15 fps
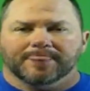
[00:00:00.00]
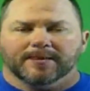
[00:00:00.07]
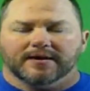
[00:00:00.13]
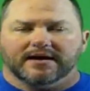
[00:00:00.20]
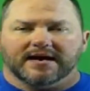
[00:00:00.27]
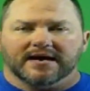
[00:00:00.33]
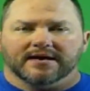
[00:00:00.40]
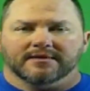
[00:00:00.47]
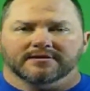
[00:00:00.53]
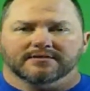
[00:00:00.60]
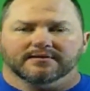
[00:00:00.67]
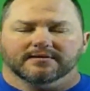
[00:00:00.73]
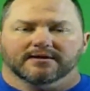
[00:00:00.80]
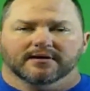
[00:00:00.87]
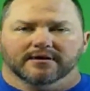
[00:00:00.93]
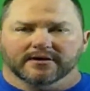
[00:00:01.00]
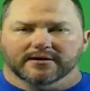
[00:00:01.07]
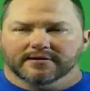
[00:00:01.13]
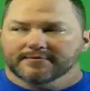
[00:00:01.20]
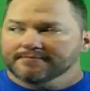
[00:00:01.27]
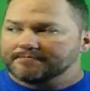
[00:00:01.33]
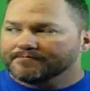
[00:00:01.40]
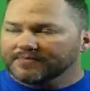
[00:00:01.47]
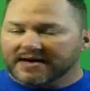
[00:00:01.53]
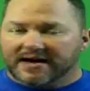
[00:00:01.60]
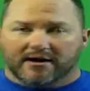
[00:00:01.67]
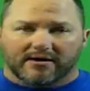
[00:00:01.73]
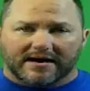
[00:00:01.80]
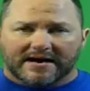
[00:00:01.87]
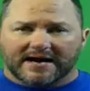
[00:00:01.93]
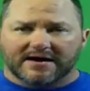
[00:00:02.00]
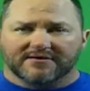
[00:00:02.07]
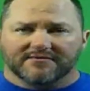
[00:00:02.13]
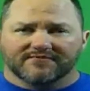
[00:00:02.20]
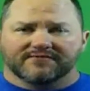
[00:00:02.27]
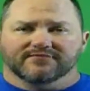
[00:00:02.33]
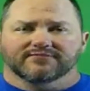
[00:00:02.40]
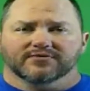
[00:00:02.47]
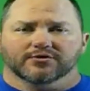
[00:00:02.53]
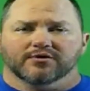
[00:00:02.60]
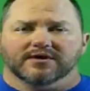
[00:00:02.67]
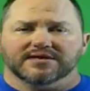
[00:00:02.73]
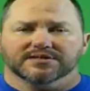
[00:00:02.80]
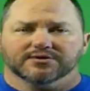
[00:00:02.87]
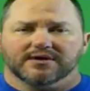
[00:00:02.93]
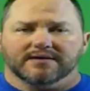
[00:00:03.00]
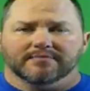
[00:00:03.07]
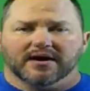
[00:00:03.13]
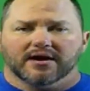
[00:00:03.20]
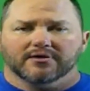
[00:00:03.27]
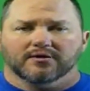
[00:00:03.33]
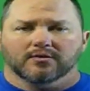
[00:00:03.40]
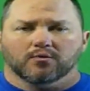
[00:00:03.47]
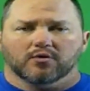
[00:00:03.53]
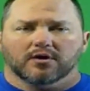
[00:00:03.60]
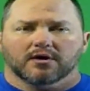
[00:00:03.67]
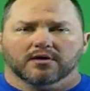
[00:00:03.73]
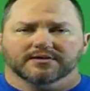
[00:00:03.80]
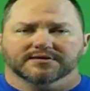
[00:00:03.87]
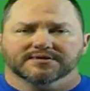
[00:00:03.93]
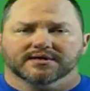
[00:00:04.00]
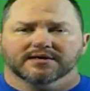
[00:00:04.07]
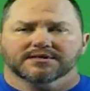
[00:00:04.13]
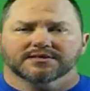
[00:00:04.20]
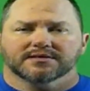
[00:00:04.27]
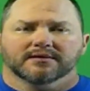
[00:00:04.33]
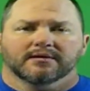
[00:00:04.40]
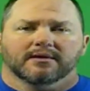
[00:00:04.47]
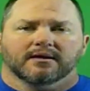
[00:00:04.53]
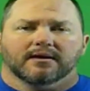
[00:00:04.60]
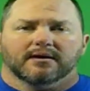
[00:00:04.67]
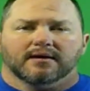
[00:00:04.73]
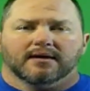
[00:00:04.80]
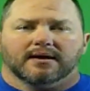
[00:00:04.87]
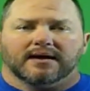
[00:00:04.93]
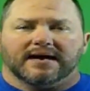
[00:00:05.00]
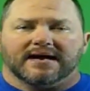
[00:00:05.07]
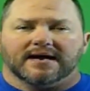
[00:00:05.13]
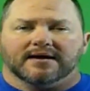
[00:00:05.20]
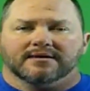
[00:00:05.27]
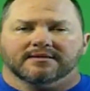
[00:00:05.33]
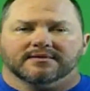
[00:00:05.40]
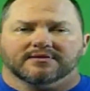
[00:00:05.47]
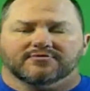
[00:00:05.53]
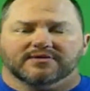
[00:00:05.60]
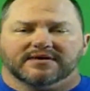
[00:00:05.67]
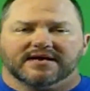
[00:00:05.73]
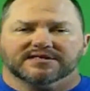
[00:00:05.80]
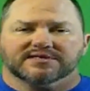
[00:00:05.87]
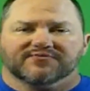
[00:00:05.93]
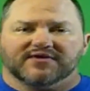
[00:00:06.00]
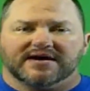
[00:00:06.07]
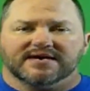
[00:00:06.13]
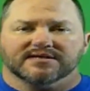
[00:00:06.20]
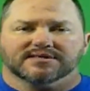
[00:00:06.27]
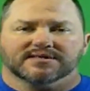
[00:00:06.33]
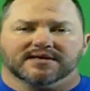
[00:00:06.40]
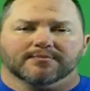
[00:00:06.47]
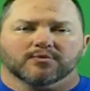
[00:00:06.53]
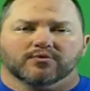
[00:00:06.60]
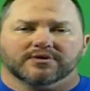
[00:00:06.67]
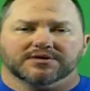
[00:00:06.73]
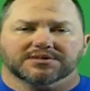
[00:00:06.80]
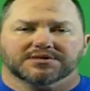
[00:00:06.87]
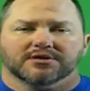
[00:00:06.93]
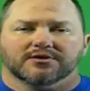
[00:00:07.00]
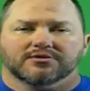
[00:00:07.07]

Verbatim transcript: and uh, how I have the green screen mounted on the wall and such. And the next phase is I'm going to show